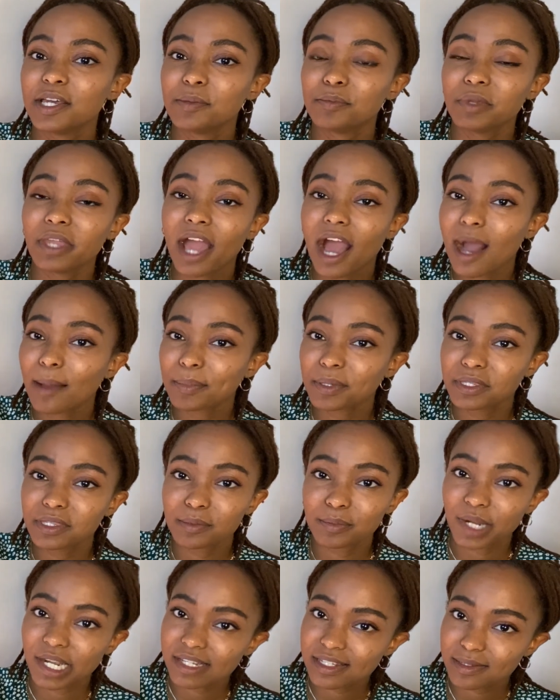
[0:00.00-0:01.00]
Be happy in the
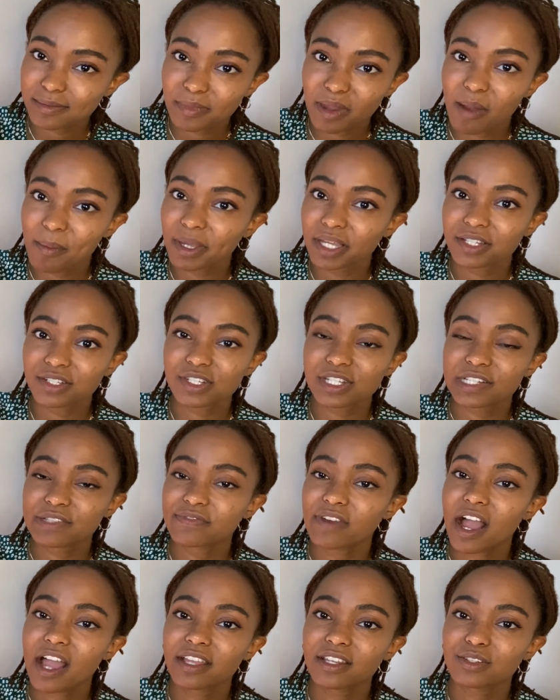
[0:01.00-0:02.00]
present moment. Just
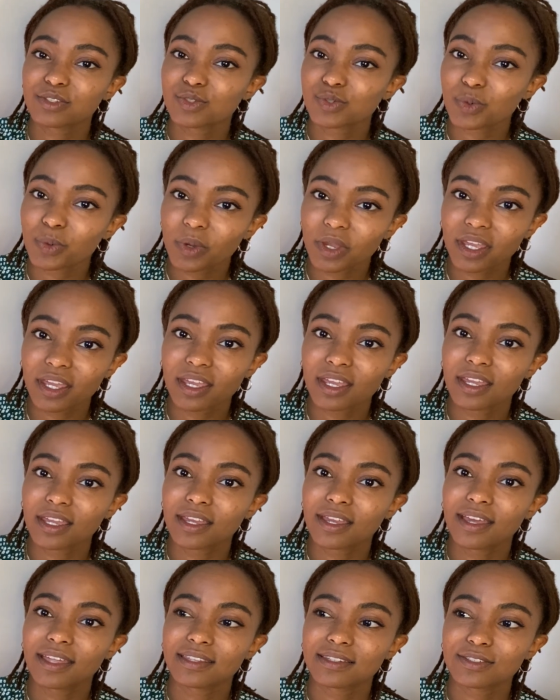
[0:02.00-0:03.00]
find joy
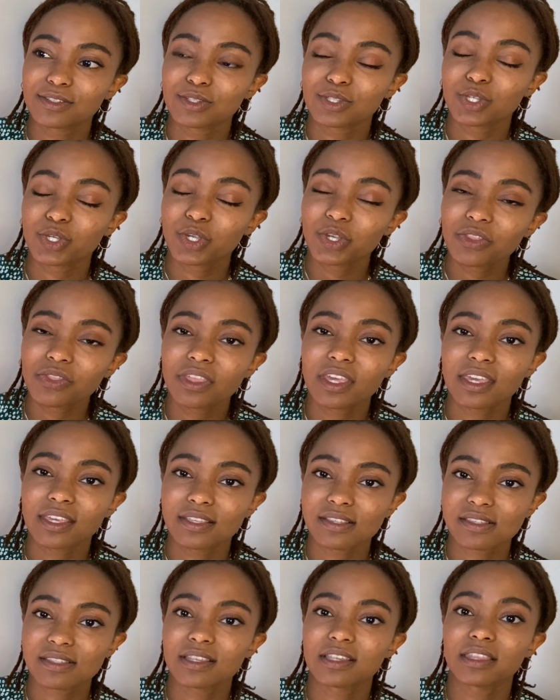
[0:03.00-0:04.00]
and the good
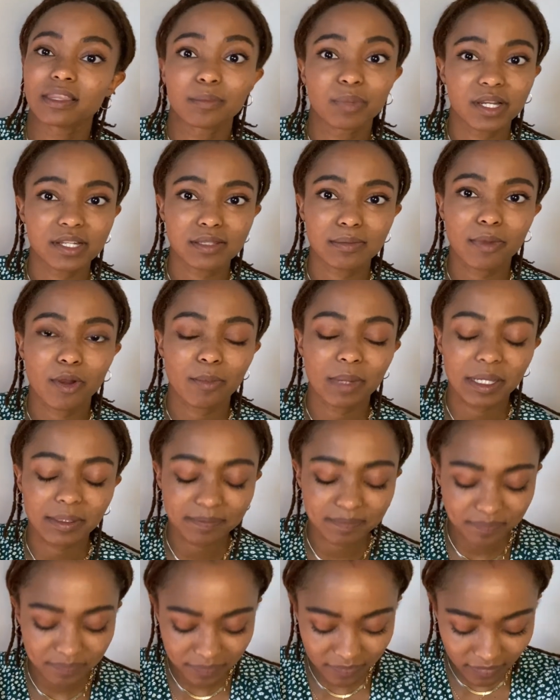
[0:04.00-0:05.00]
things in the present moment.
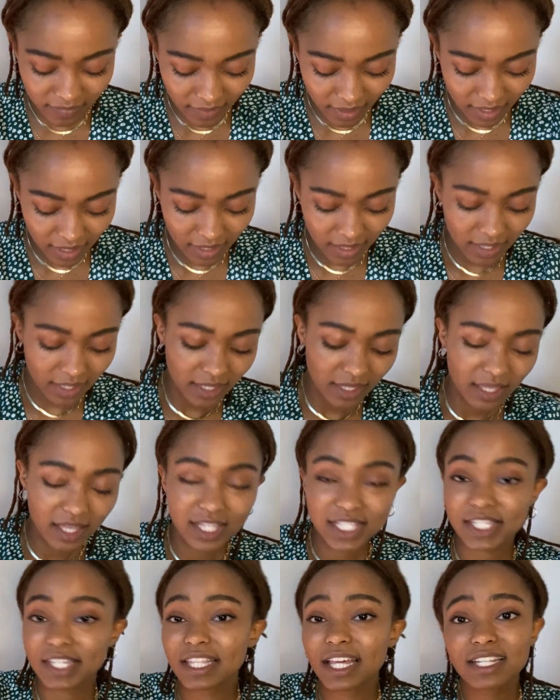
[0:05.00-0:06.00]

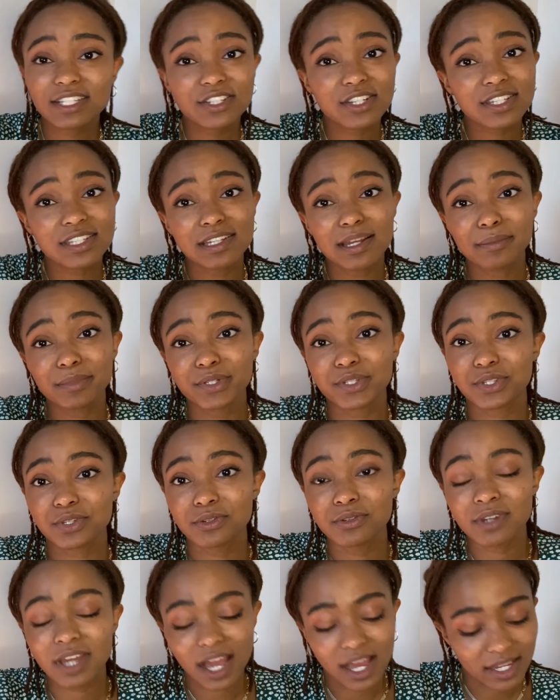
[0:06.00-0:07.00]
So that's just number
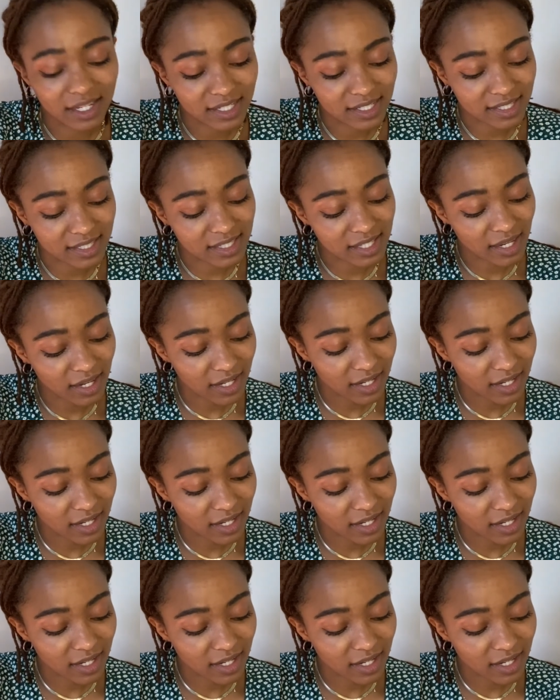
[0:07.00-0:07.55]
2, guys.